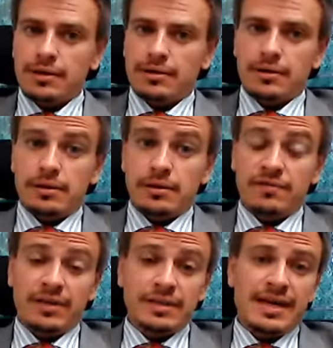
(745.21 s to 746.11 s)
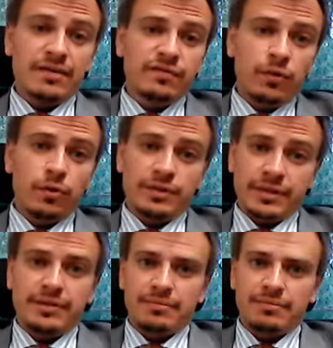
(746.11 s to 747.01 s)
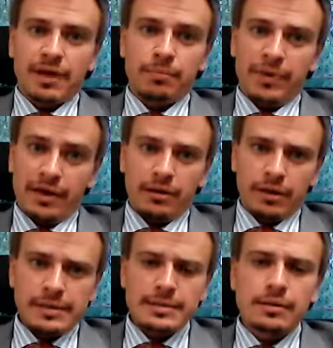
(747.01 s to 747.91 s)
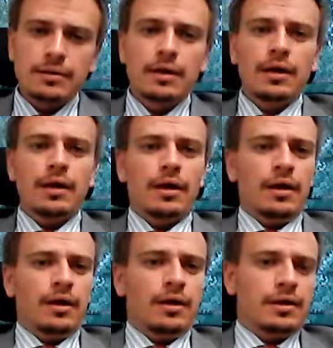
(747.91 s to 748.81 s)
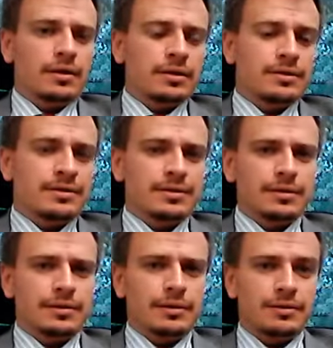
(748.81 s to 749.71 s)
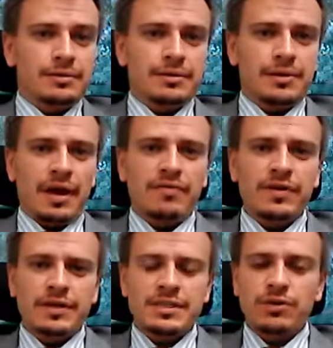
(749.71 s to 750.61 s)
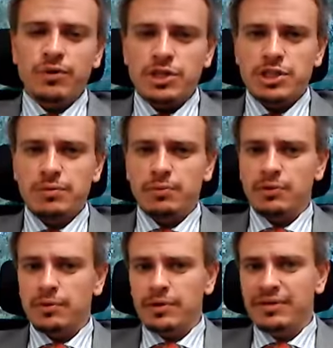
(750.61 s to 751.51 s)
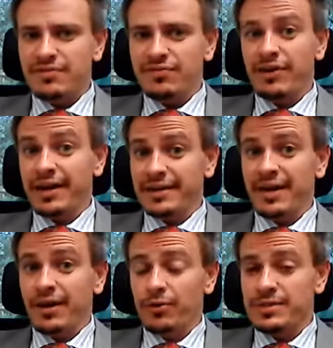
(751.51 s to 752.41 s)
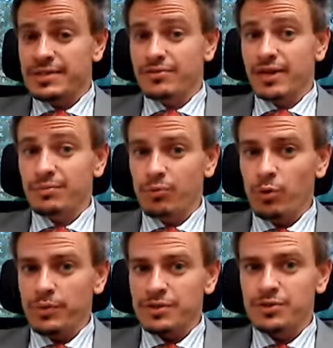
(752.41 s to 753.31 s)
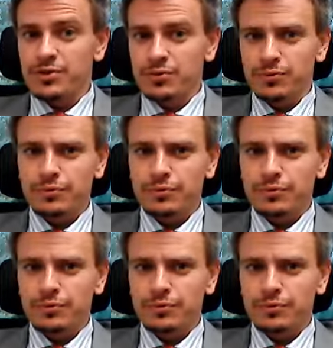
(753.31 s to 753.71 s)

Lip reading: if not tenfold, then by a lot. And I think it's questionable if right now is the right moment to